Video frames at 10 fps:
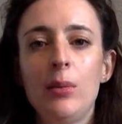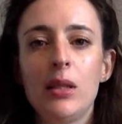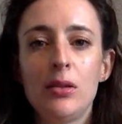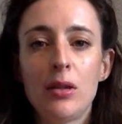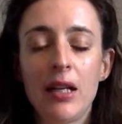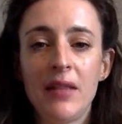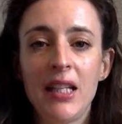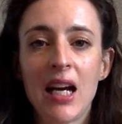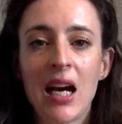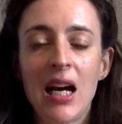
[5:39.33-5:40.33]
We do not have
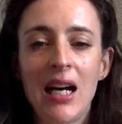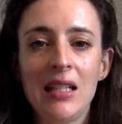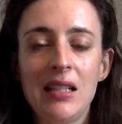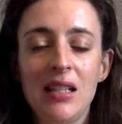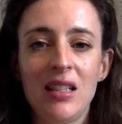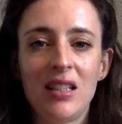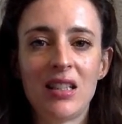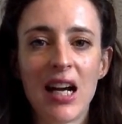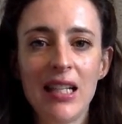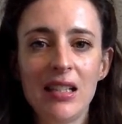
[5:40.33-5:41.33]
the heart
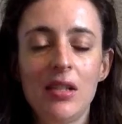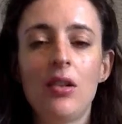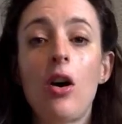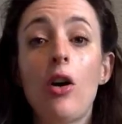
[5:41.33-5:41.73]
light